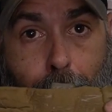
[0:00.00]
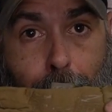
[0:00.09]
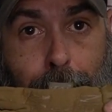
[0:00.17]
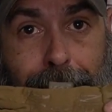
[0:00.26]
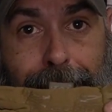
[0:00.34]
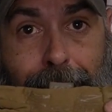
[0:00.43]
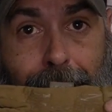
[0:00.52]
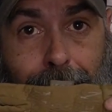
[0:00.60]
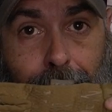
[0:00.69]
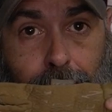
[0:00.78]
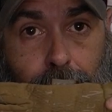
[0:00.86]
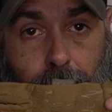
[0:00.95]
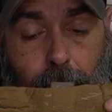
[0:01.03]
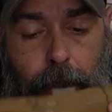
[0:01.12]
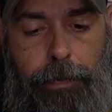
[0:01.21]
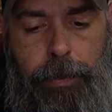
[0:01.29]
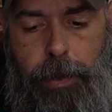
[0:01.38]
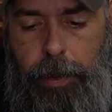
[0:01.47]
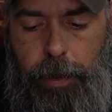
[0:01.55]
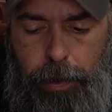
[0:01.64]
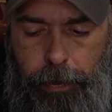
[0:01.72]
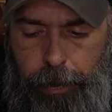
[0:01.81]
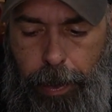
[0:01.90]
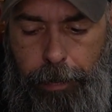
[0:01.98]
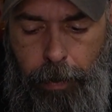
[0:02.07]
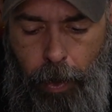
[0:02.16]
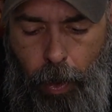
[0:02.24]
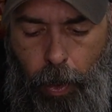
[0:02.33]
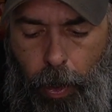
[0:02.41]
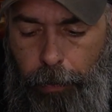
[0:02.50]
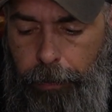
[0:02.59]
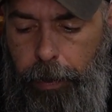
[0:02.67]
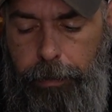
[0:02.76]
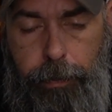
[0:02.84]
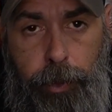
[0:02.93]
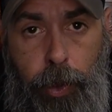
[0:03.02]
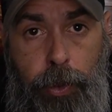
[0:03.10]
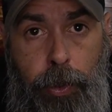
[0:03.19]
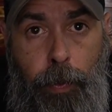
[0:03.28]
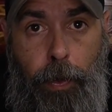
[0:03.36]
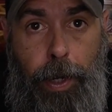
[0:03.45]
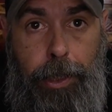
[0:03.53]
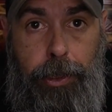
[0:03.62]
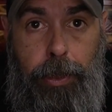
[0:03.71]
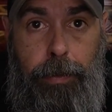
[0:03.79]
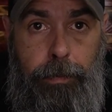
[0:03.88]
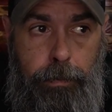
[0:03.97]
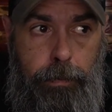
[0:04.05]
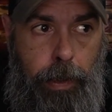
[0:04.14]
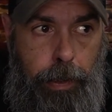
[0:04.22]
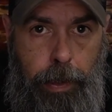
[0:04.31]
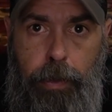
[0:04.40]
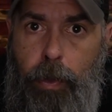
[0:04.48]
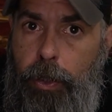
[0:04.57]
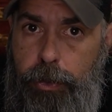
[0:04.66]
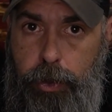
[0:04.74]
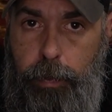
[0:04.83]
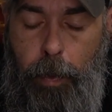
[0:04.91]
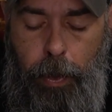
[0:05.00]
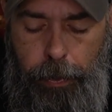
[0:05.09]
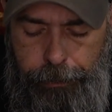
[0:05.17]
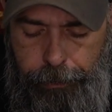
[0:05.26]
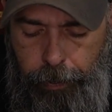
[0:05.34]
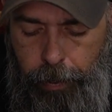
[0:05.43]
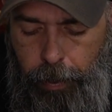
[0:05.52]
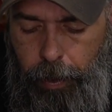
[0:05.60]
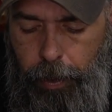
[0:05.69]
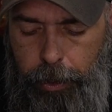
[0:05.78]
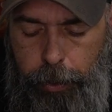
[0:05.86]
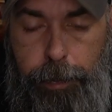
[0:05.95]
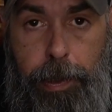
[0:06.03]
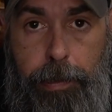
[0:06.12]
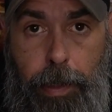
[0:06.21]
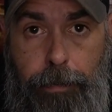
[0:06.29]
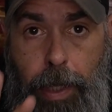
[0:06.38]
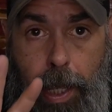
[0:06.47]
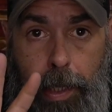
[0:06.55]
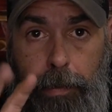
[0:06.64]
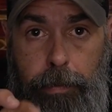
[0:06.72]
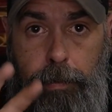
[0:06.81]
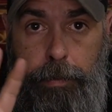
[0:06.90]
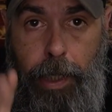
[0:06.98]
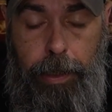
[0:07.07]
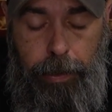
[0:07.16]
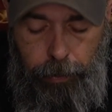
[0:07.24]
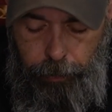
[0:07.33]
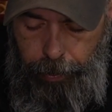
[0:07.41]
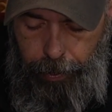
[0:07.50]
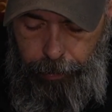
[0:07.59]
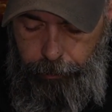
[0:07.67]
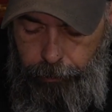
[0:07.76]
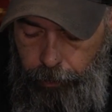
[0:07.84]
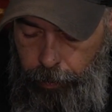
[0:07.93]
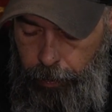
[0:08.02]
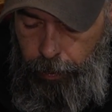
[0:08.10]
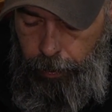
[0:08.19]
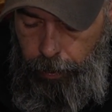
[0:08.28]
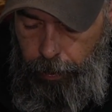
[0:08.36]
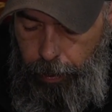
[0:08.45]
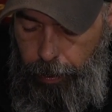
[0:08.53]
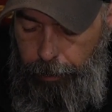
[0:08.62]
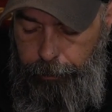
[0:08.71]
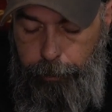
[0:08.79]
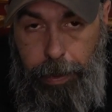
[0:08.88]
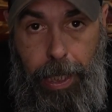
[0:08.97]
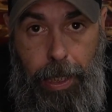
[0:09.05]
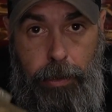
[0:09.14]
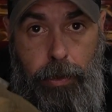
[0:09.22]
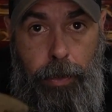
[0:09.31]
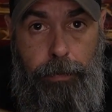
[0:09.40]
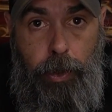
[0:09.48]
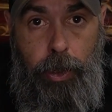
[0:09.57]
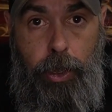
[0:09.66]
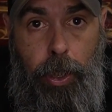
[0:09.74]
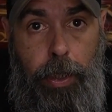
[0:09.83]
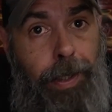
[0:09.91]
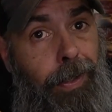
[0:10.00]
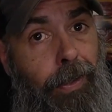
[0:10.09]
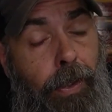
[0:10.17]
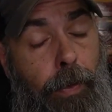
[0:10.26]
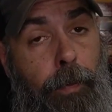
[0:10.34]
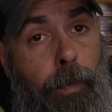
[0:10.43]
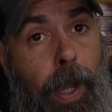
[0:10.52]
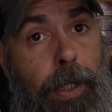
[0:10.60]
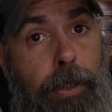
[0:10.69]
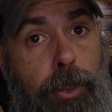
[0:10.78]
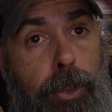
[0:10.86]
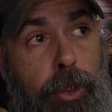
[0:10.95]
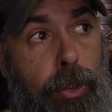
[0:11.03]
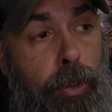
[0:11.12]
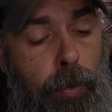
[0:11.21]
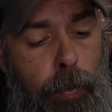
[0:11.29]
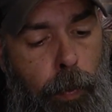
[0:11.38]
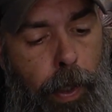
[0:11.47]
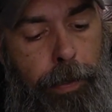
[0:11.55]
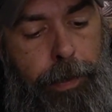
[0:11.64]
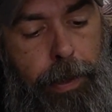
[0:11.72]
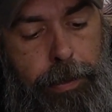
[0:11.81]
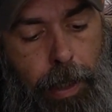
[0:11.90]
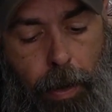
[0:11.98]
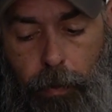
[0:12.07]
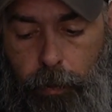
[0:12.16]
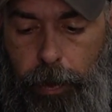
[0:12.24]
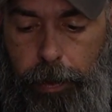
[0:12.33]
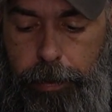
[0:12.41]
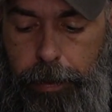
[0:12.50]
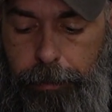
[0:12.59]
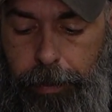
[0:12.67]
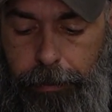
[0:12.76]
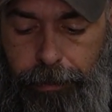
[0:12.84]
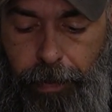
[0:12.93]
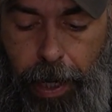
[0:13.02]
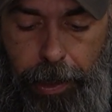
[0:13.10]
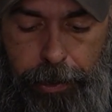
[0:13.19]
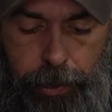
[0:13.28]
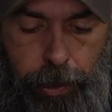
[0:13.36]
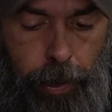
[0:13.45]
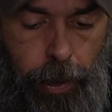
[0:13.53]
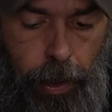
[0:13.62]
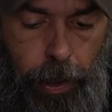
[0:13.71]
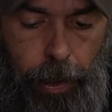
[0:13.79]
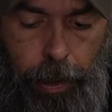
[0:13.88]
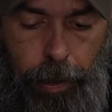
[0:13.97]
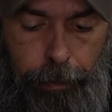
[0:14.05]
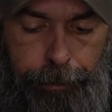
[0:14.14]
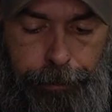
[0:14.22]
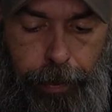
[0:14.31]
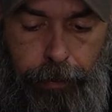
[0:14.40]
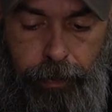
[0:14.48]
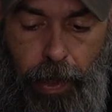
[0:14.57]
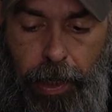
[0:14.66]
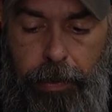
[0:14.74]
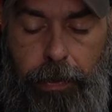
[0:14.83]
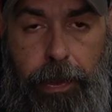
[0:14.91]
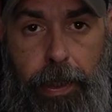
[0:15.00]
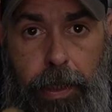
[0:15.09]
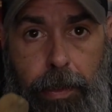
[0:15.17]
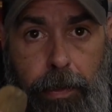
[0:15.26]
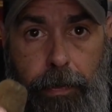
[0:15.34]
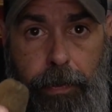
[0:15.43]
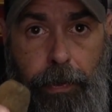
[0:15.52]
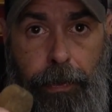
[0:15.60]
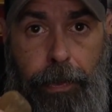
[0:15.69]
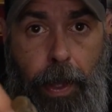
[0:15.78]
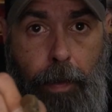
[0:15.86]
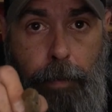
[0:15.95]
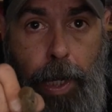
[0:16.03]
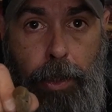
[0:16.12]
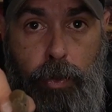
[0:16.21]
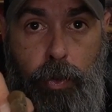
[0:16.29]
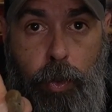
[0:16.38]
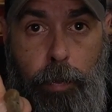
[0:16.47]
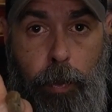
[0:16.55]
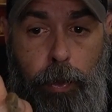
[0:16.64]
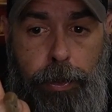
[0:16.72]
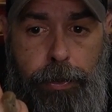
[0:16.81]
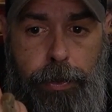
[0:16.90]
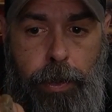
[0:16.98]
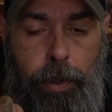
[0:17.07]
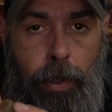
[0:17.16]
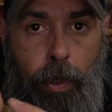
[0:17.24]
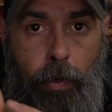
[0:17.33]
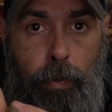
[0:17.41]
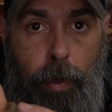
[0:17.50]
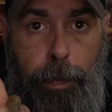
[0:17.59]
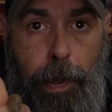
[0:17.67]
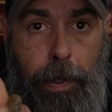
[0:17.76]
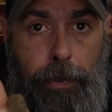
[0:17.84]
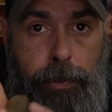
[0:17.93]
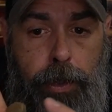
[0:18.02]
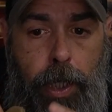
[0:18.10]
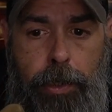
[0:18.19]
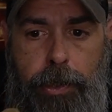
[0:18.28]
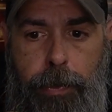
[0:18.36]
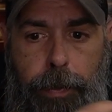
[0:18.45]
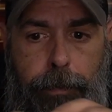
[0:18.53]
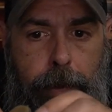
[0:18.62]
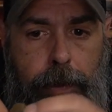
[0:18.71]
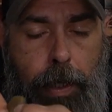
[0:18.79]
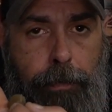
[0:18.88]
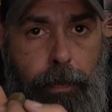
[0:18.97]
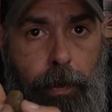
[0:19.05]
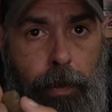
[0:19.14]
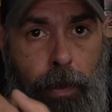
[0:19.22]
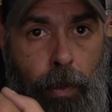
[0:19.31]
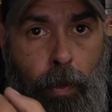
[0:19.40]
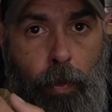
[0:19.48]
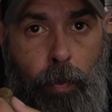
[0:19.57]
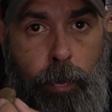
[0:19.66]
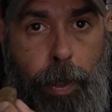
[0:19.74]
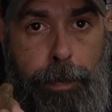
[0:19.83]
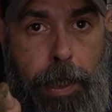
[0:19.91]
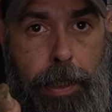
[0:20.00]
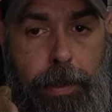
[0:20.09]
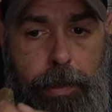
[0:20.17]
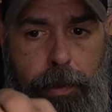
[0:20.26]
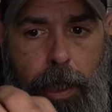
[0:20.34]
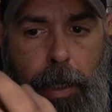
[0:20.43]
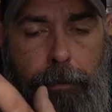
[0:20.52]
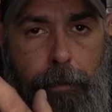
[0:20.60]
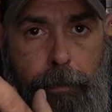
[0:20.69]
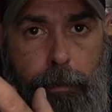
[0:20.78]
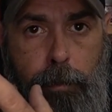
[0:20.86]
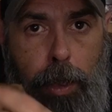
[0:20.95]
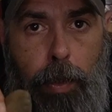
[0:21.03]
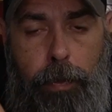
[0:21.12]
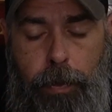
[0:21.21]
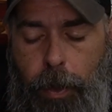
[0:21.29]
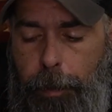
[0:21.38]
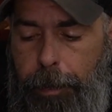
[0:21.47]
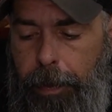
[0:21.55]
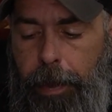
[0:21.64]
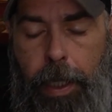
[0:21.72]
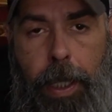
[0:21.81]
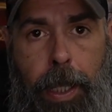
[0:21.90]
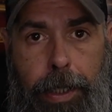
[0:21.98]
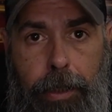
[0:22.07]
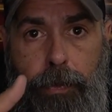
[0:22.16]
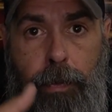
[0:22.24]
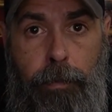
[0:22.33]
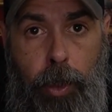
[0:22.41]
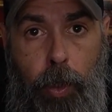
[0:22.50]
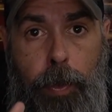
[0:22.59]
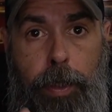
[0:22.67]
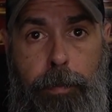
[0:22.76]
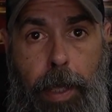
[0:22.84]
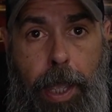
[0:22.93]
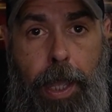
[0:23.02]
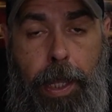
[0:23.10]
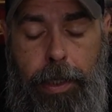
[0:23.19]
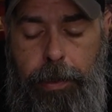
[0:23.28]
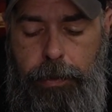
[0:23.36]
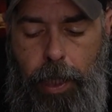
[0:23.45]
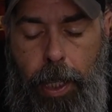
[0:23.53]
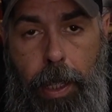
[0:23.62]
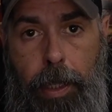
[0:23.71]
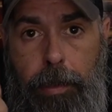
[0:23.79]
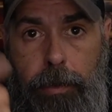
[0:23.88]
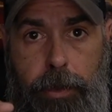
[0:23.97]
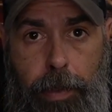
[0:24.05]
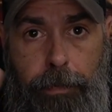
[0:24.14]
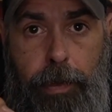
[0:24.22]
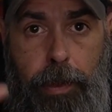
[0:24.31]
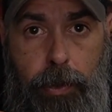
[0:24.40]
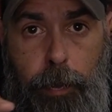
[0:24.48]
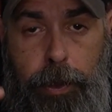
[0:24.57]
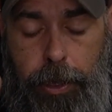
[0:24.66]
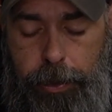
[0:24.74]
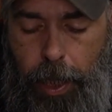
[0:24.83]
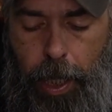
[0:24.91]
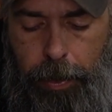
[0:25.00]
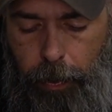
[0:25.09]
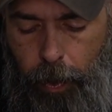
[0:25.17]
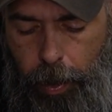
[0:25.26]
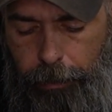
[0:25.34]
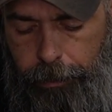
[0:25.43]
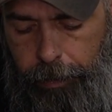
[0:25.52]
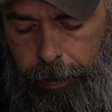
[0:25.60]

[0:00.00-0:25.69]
mechanics gloves. Okay, all the gloves I'm showing you are actually, I think they're all smalls, just because I've got tiny little hands. Mechanics gloves are good, though I do wear these out relatively fast. In fact, the thumb has numerous repairs done to it because I've ripped it at the seam and blown it open, and that's from loading mags and safety switches on and off.